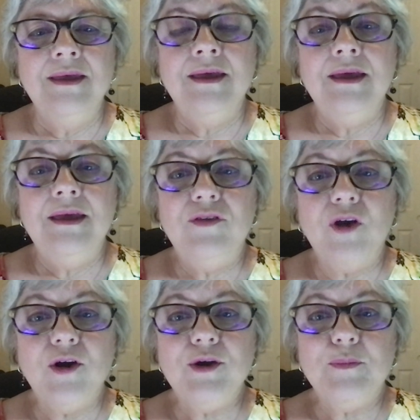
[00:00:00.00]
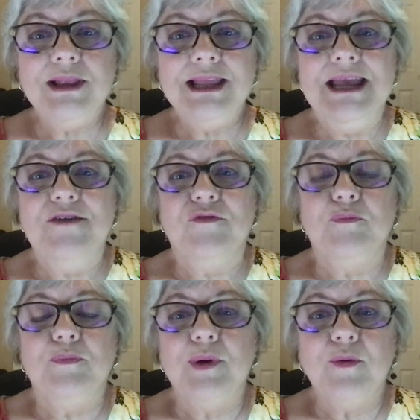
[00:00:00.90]
It's hard to believe,
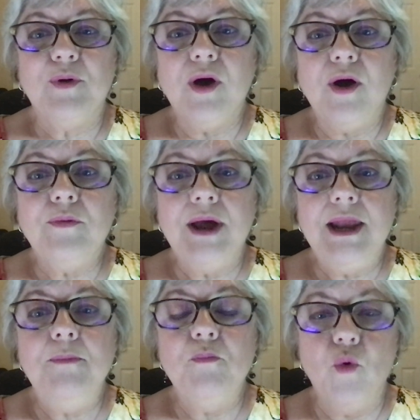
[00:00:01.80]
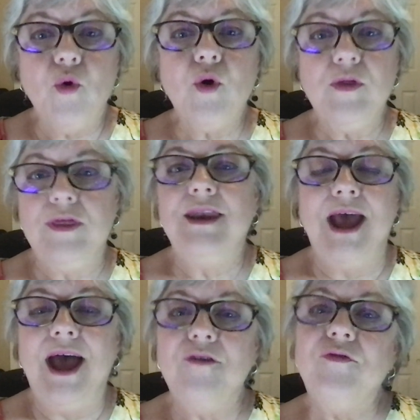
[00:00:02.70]
but we're already more than
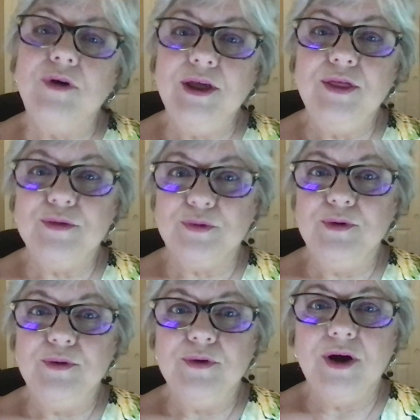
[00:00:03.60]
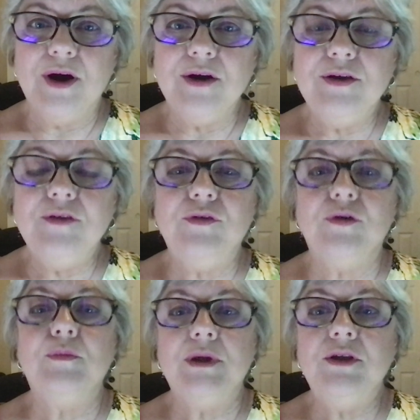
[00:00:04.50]
halfway through our
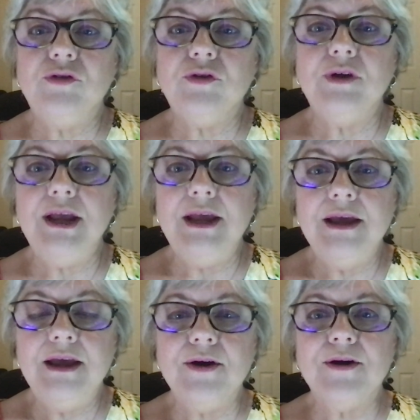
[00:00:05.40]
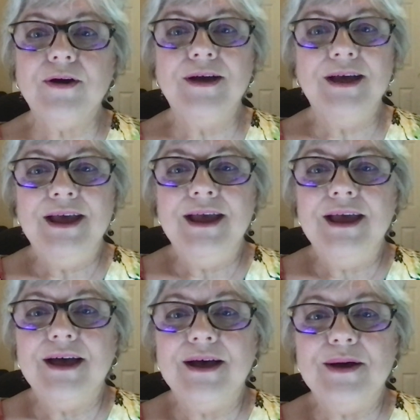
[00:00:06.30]
discernment journey here
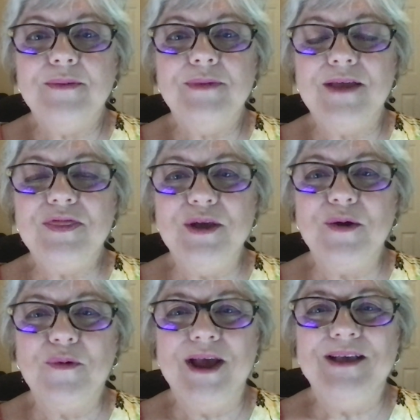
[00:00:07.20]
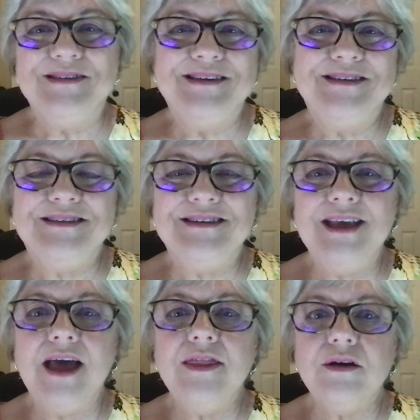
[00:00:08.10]
at the Oasis
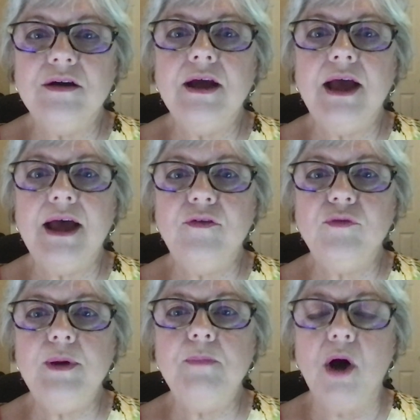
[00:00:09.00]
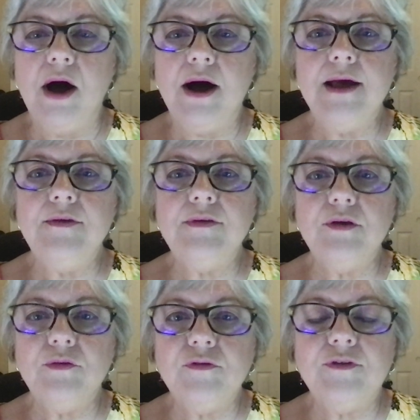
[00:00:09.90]
together as we pause
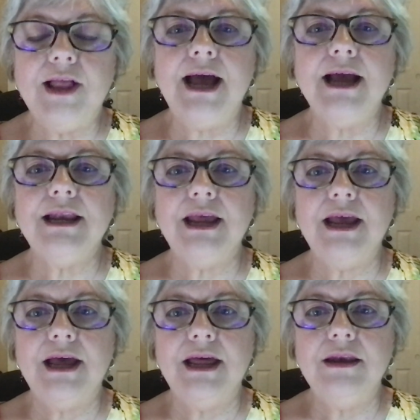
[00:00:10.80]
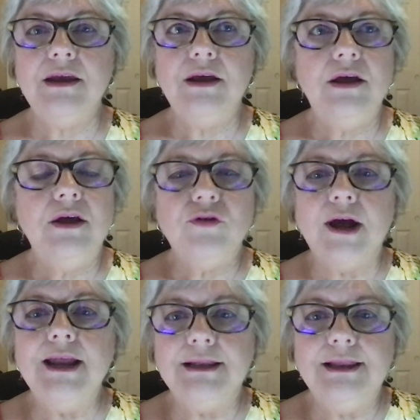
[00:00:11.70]
and reflect and
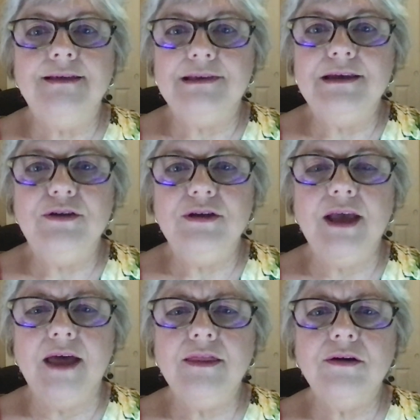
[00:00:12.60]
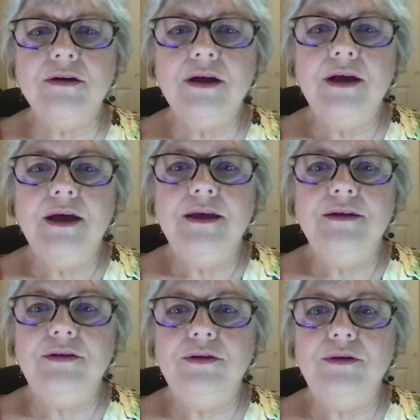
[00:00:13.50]
try to listen together
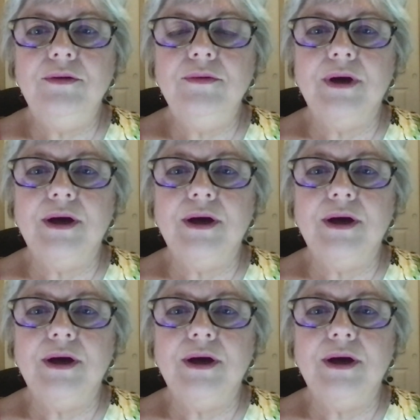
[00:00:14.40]
to